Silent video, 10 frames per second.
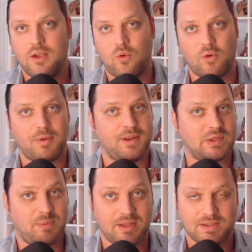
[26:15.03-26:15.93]
Corbyn
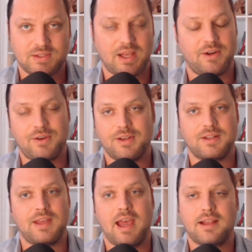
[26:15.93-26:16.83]
has been slandered and
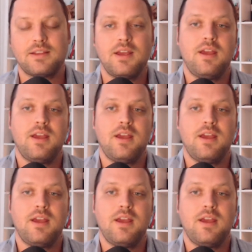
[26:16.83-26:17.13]
attacked.